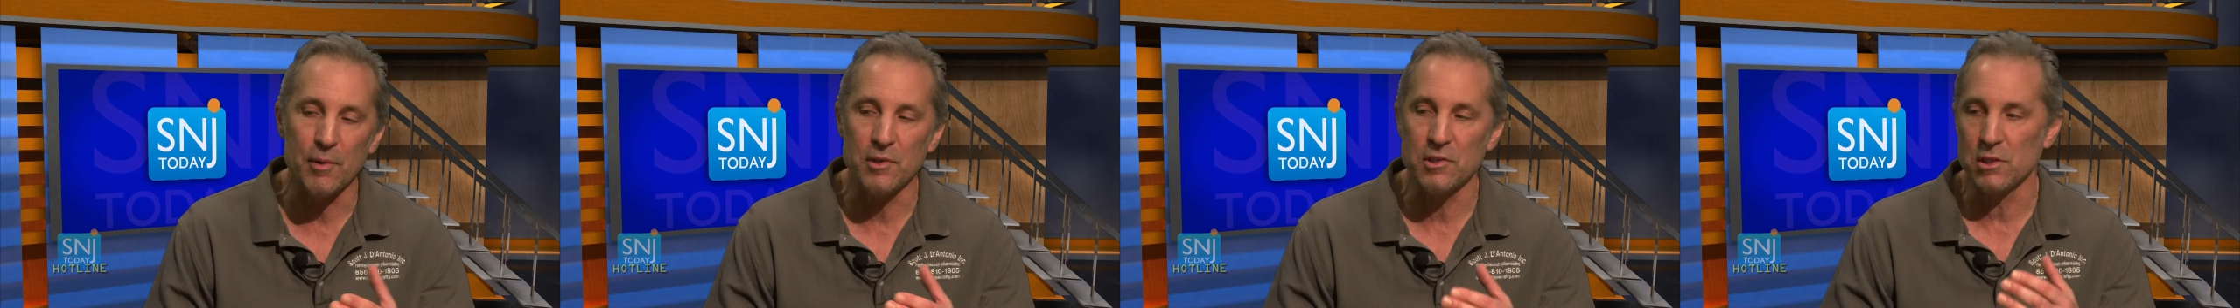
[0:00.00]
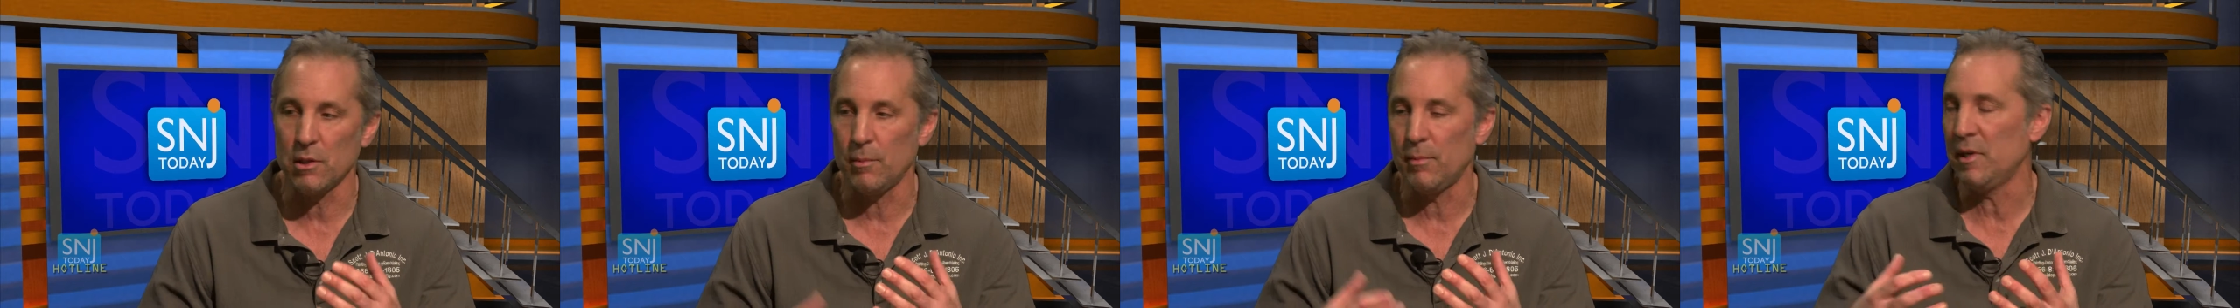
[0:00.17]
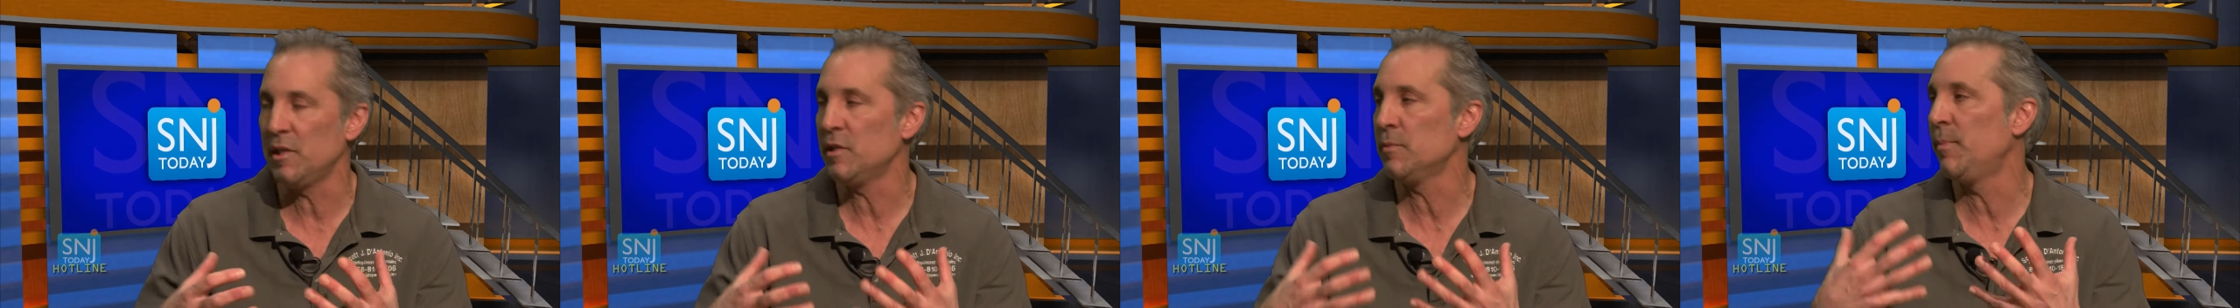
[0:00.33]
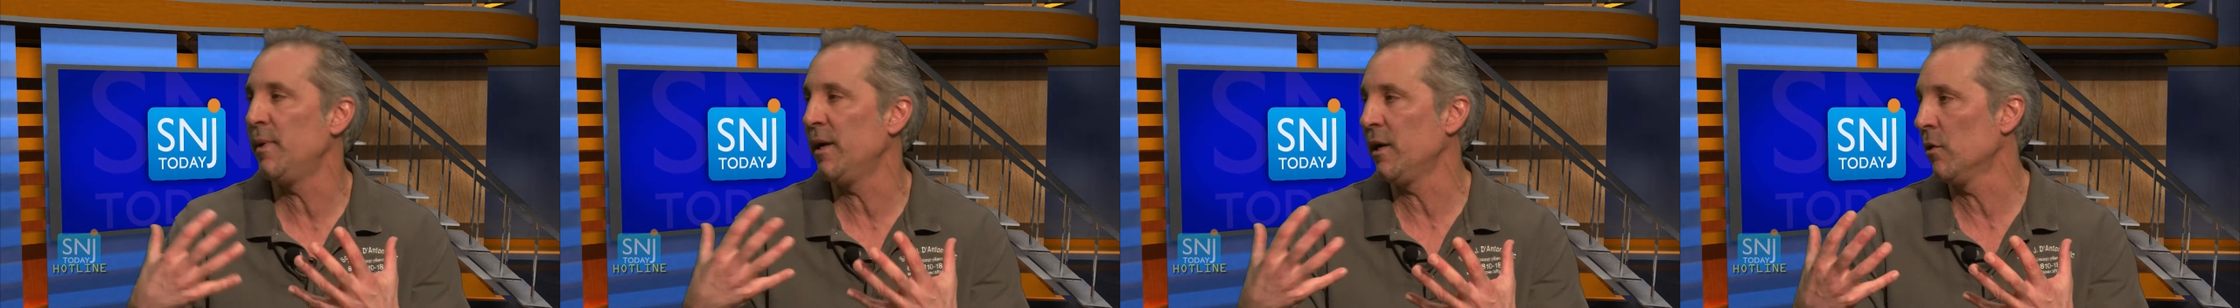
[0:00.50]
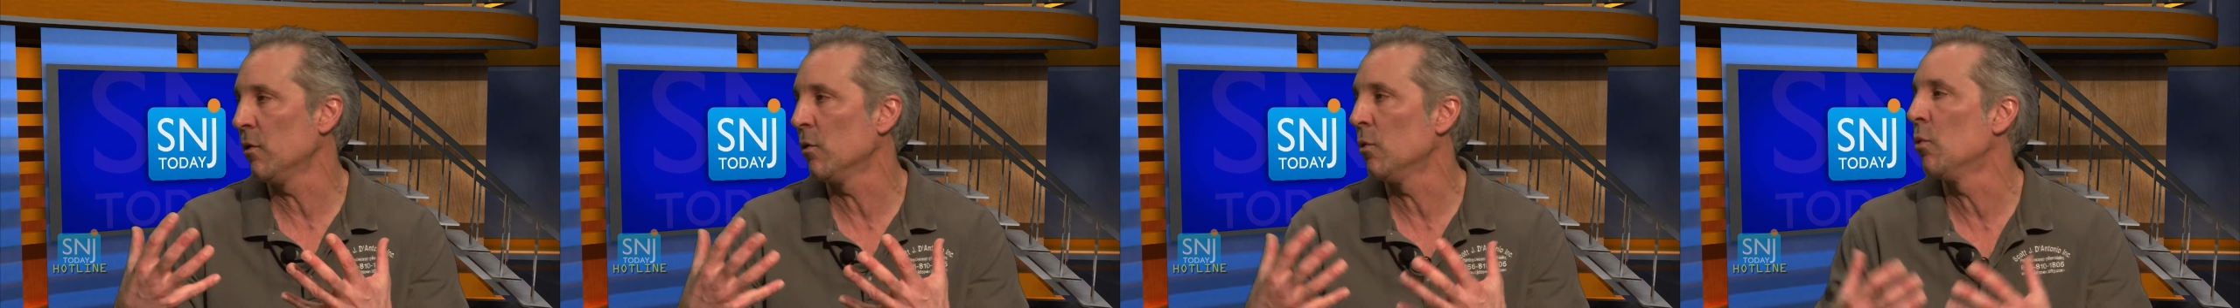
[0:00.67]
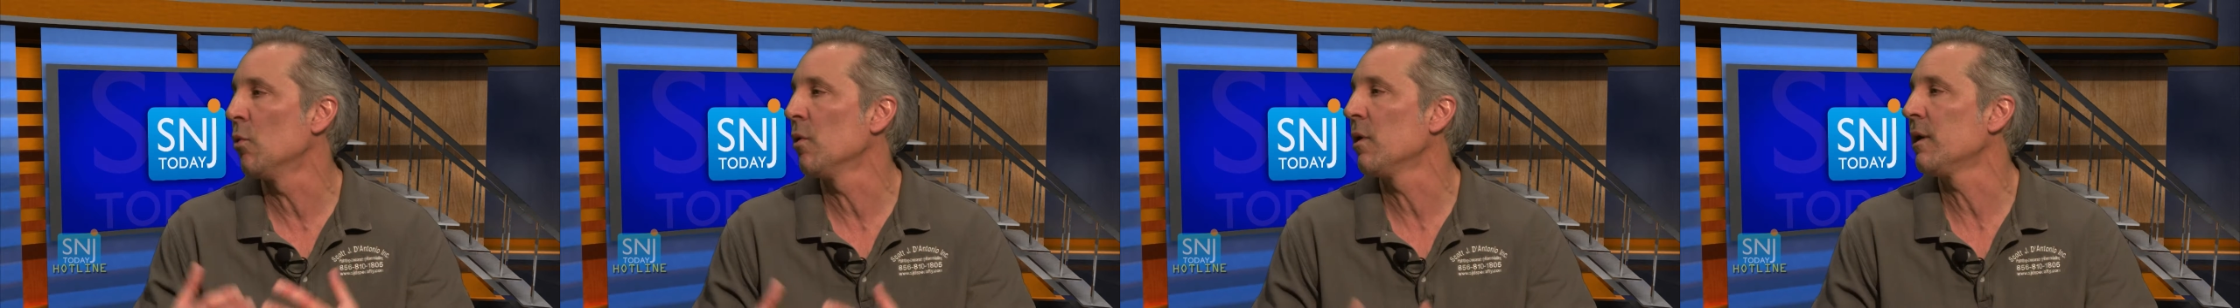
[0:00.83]
and some of these
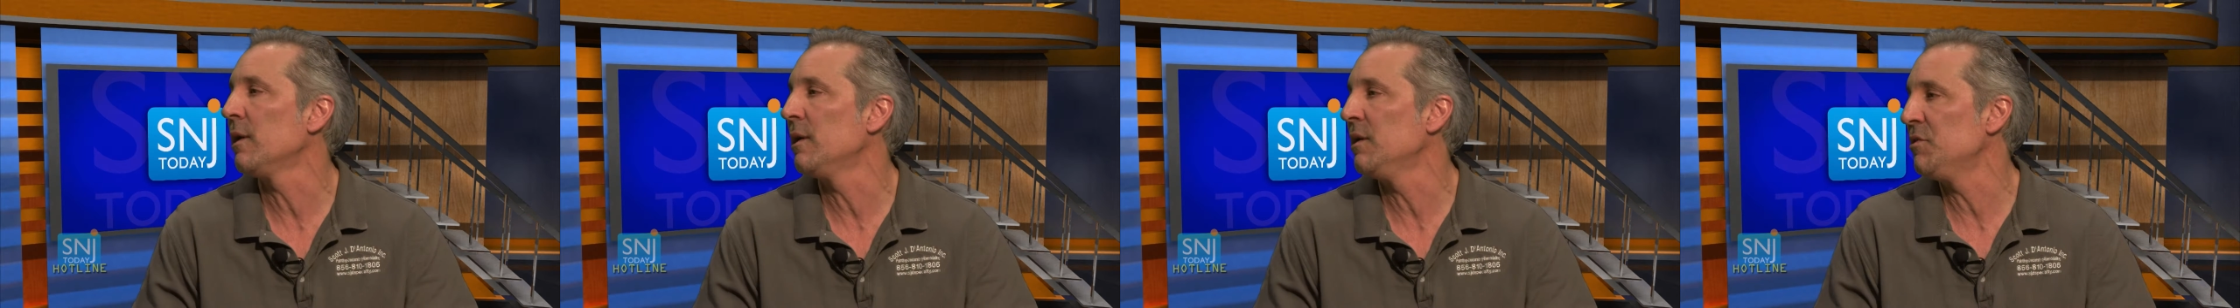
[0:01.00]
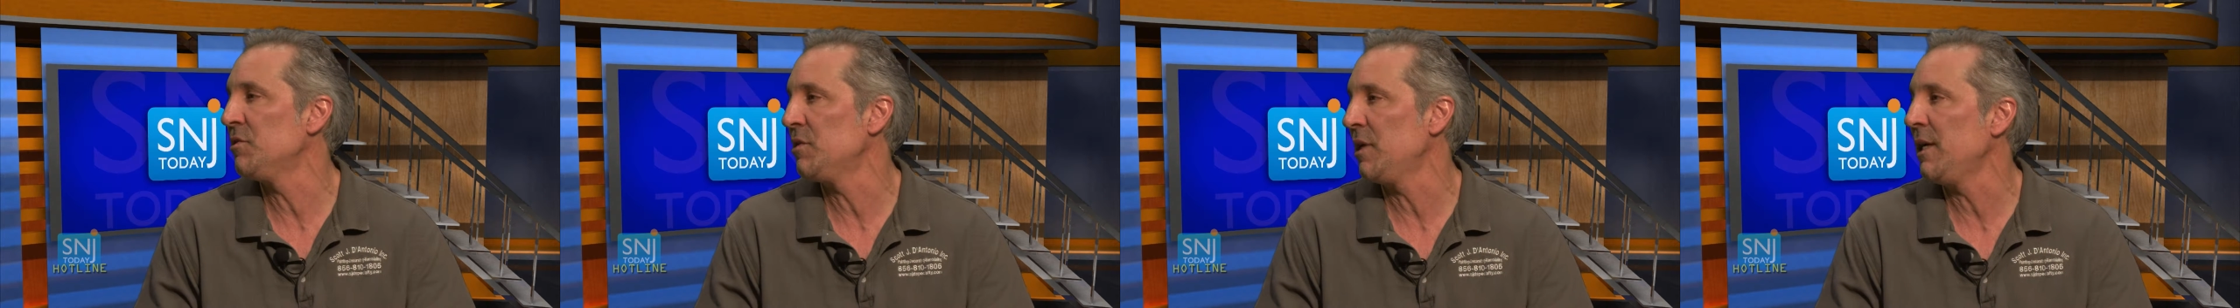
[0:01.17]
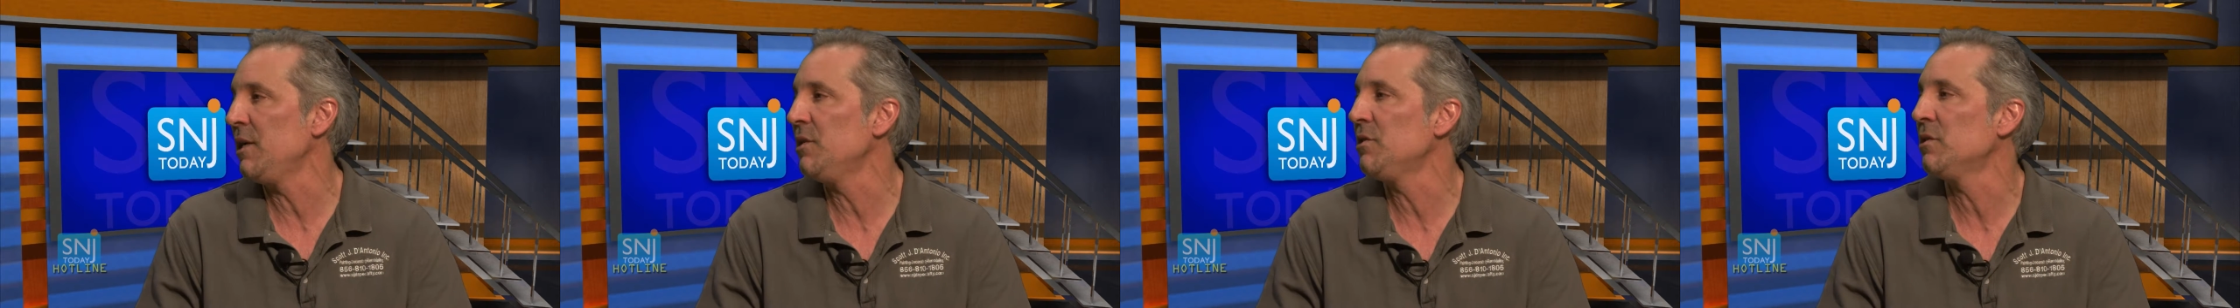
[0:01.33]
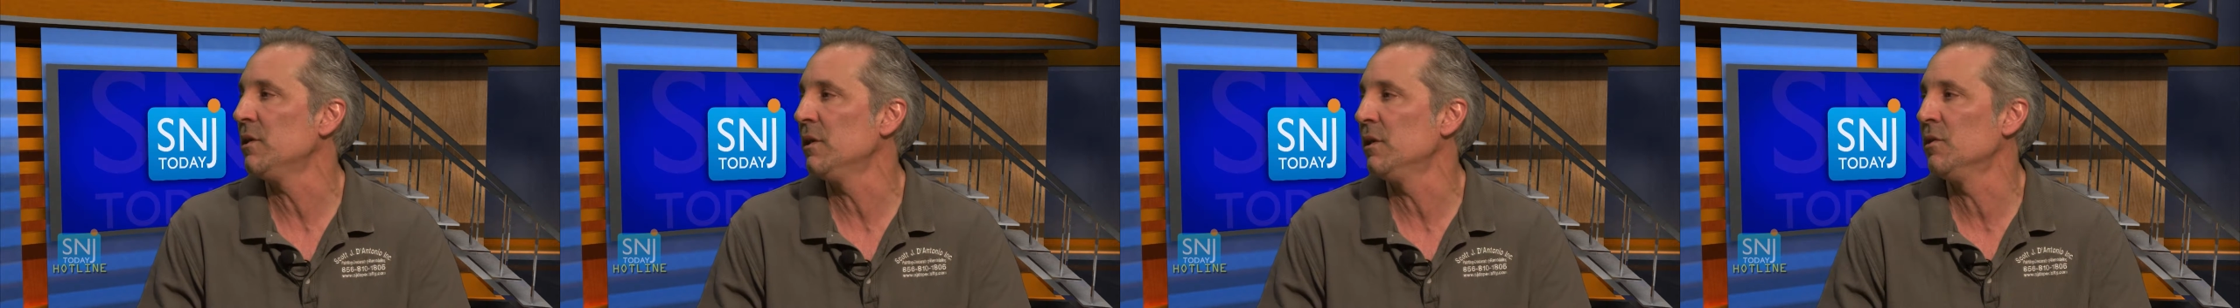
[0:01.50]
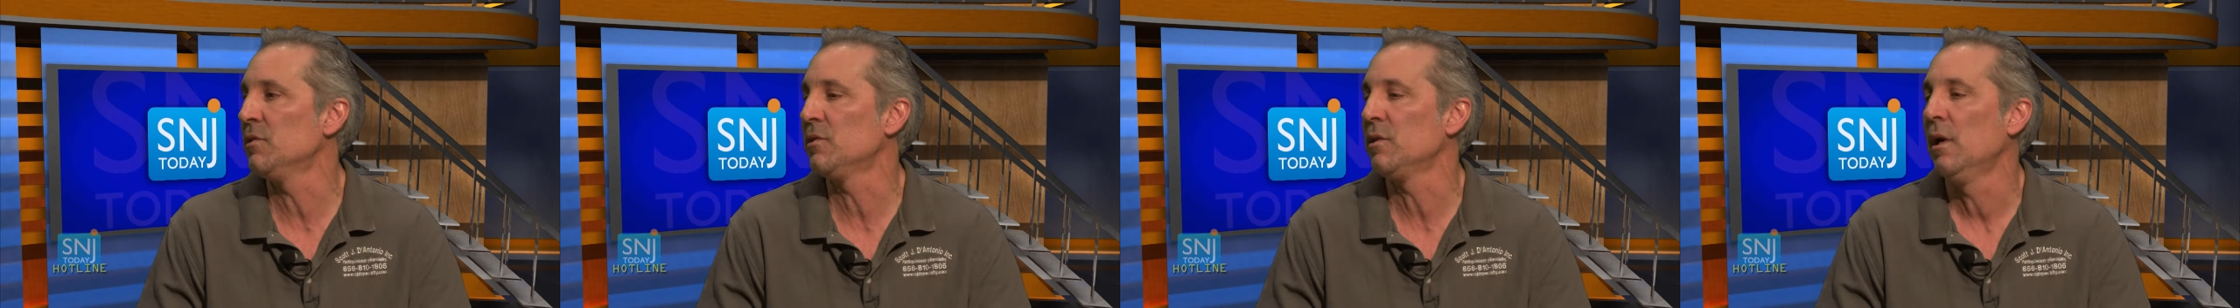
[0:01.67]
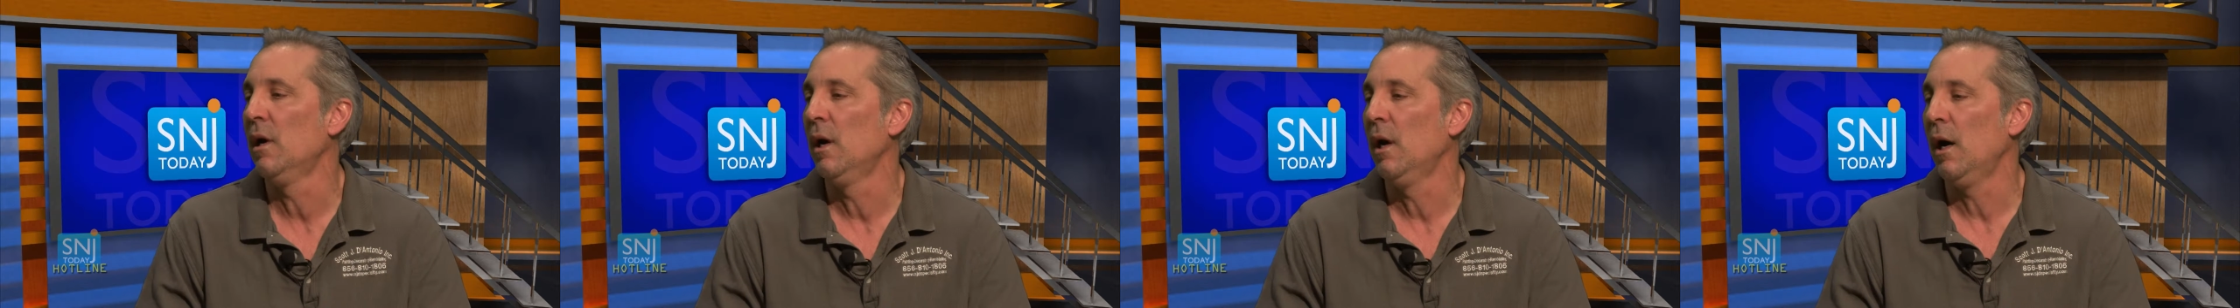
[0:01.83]
bigger
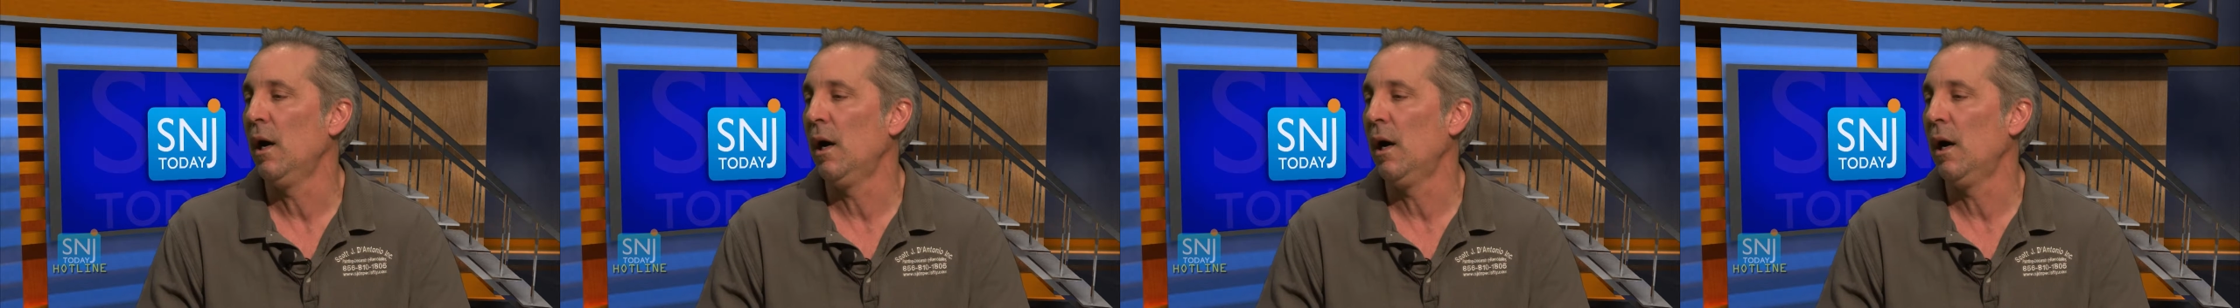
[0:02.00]
organizations.